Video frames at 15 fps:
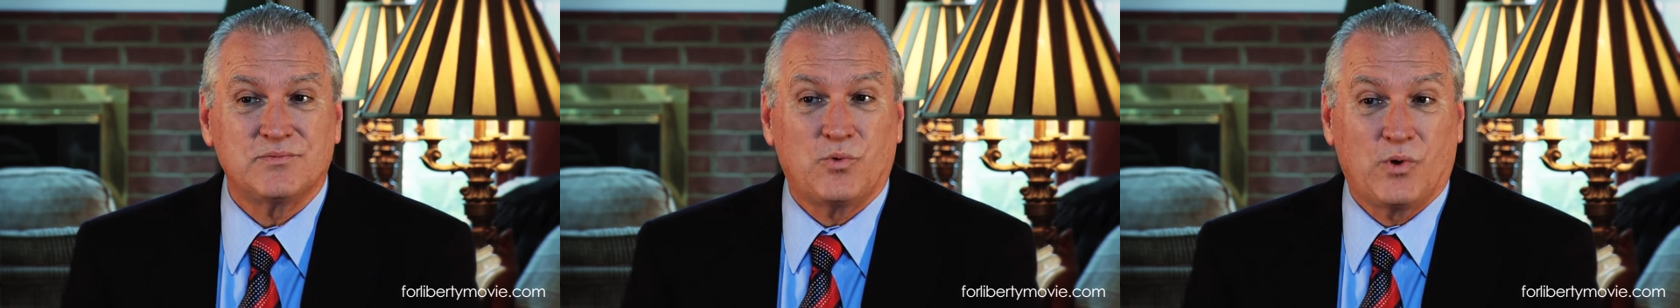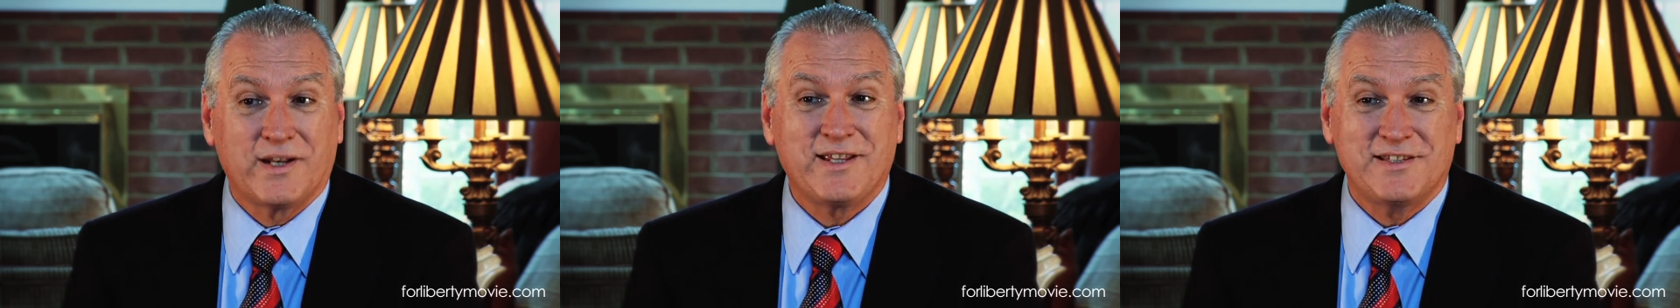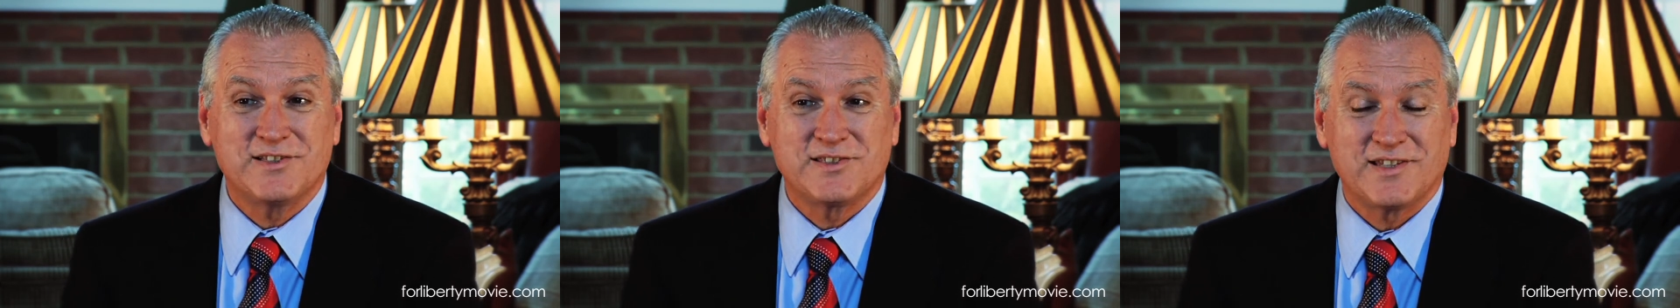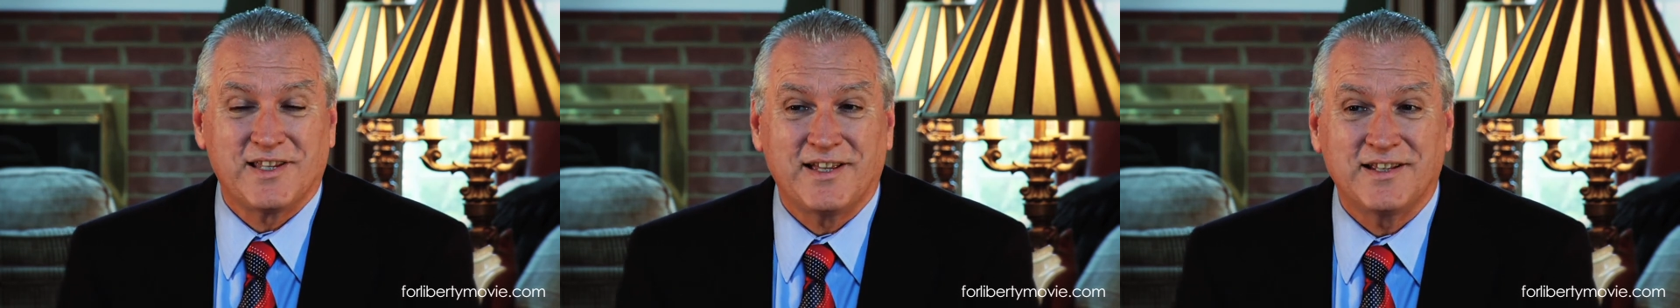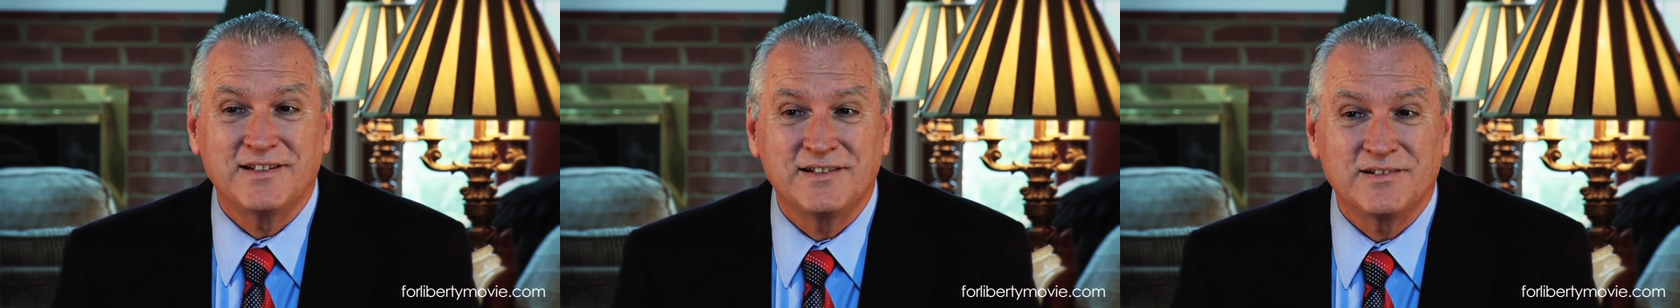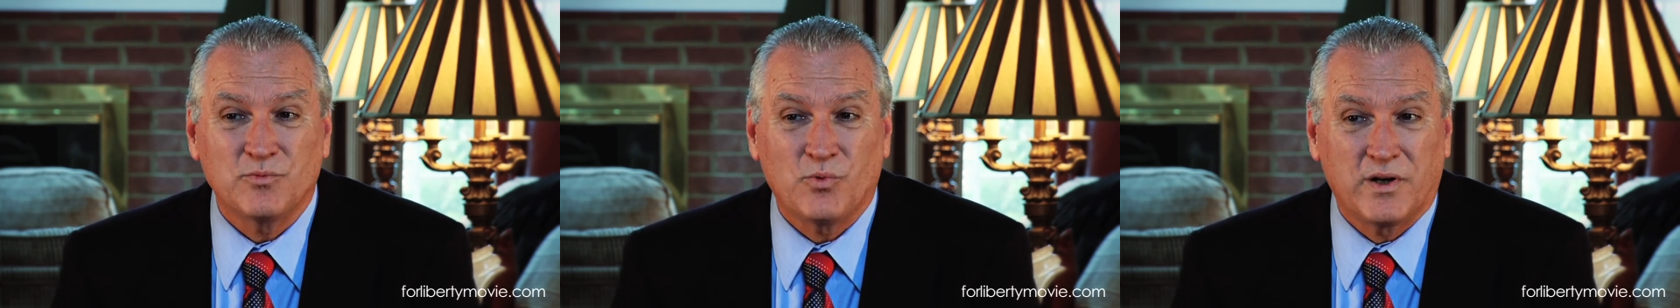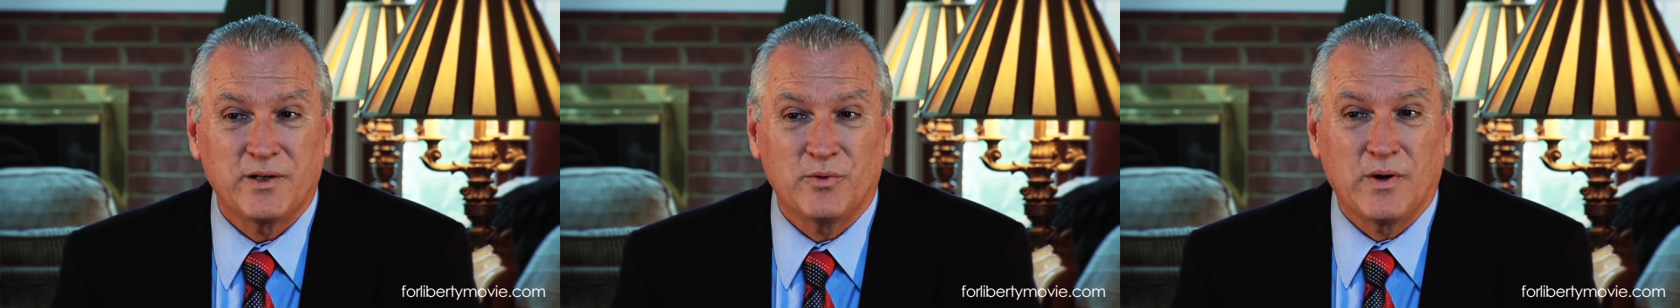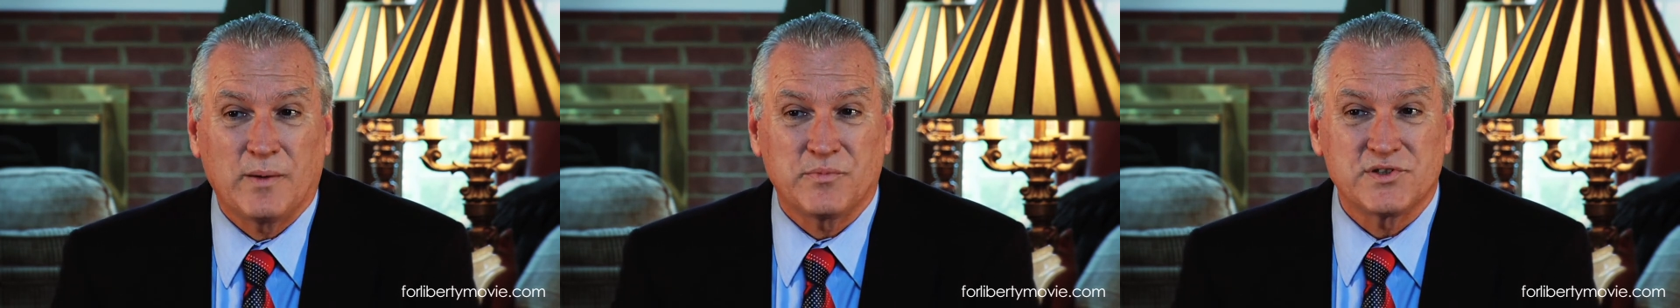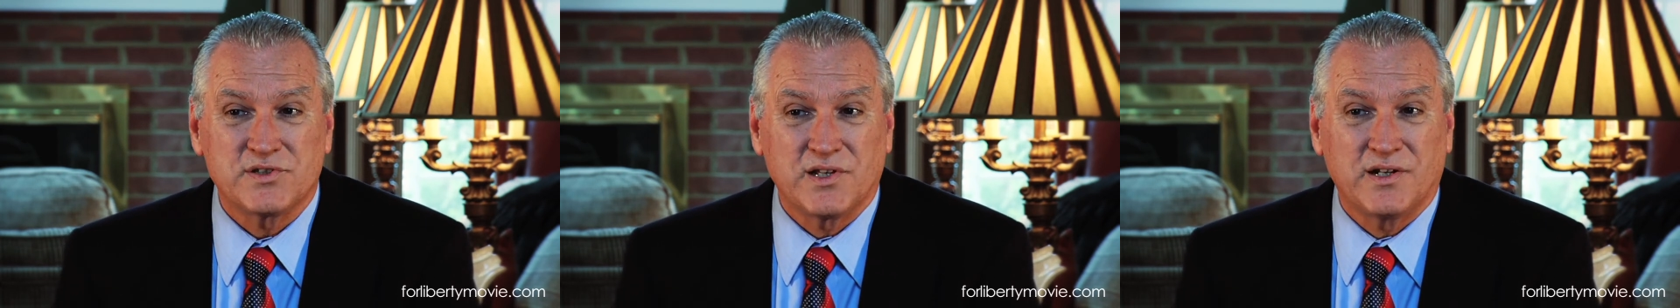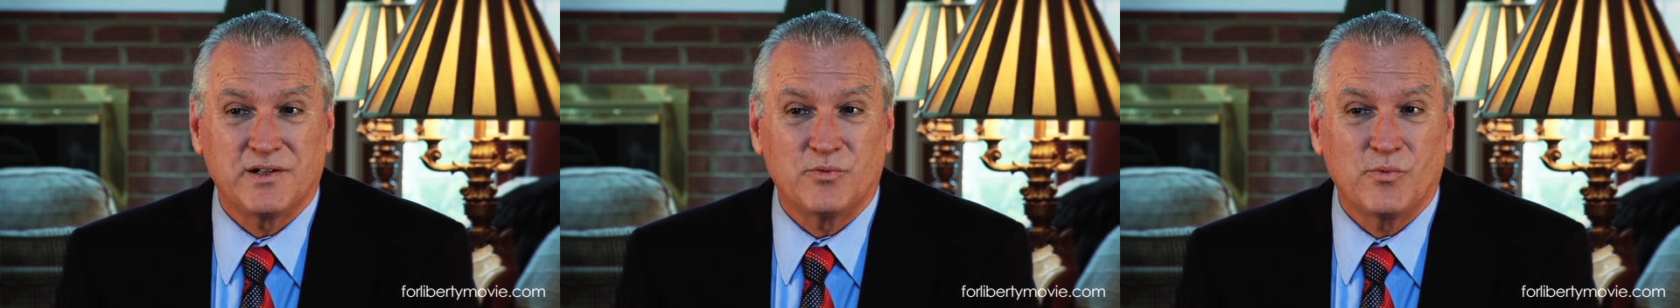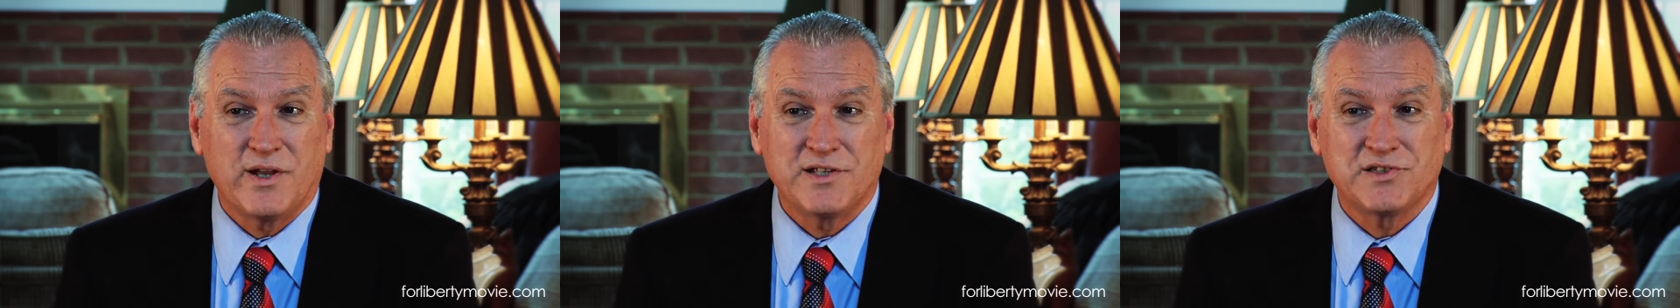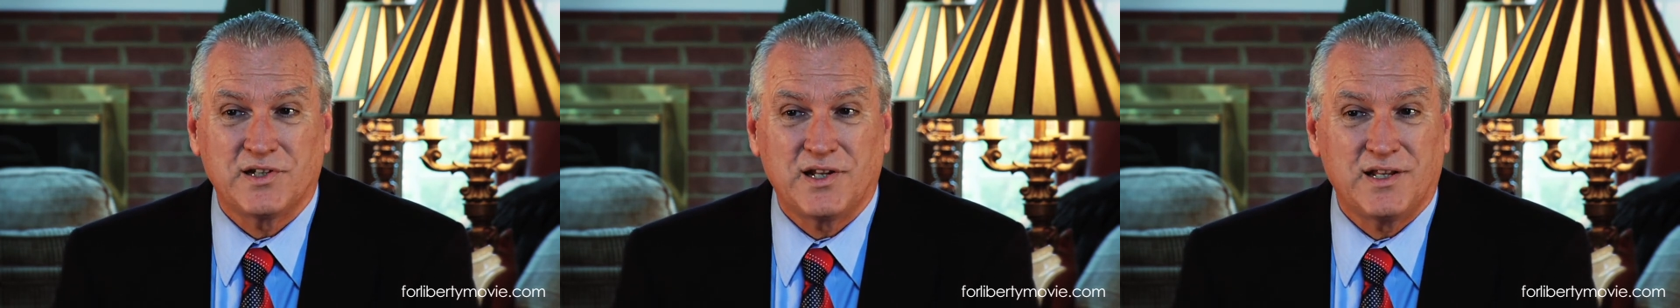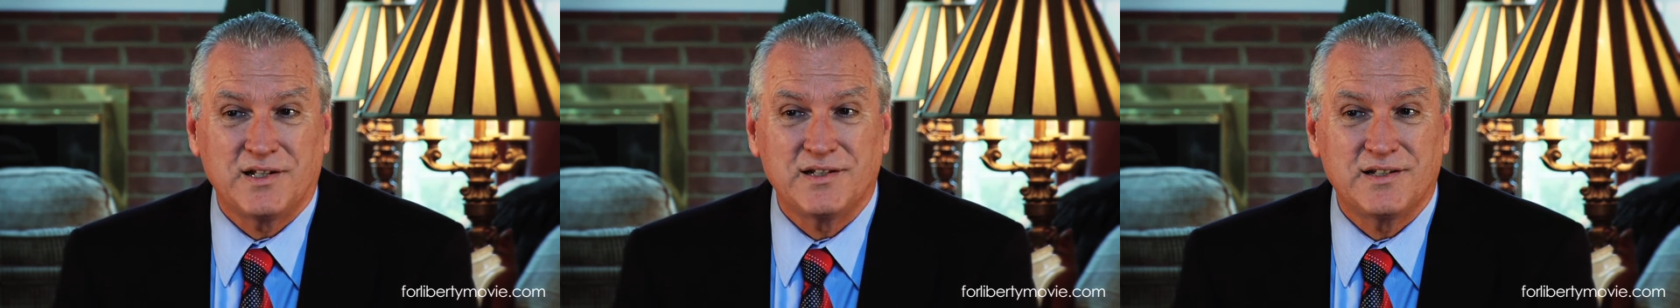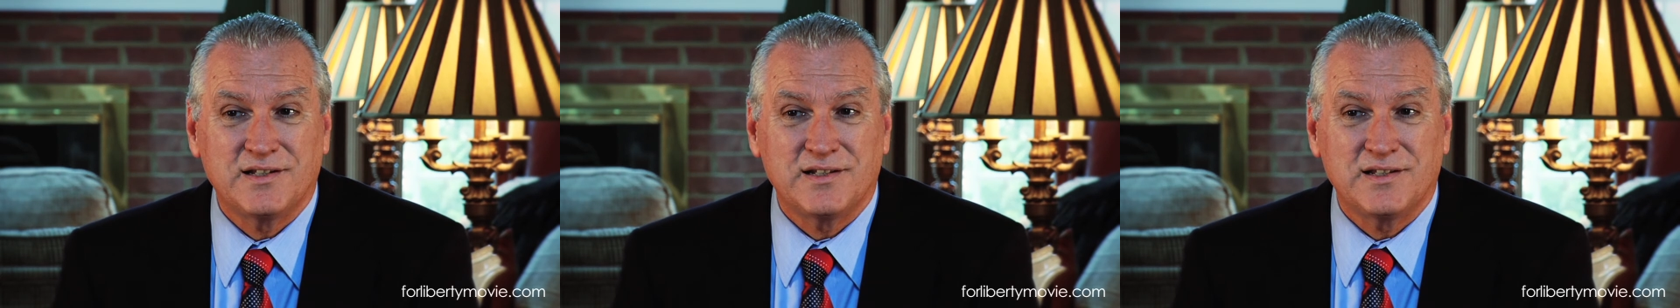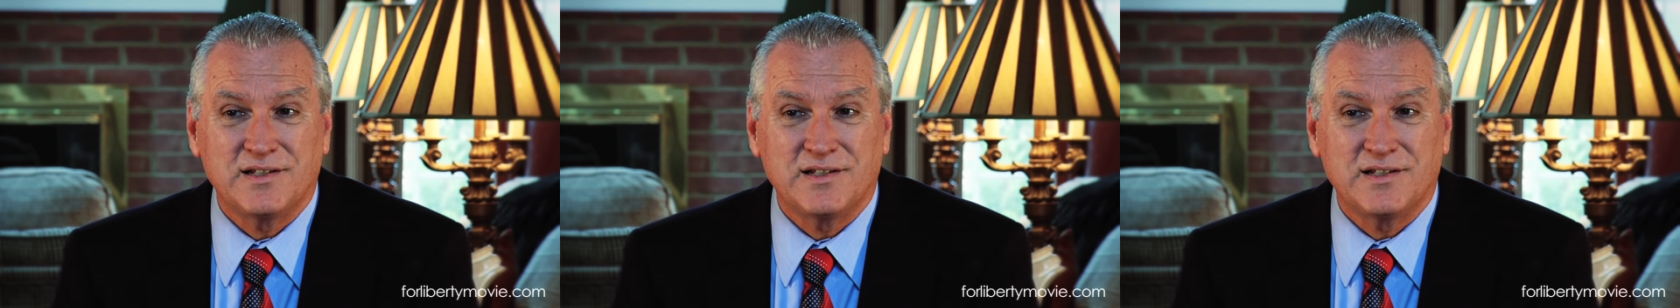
what he said, what he represented resonated.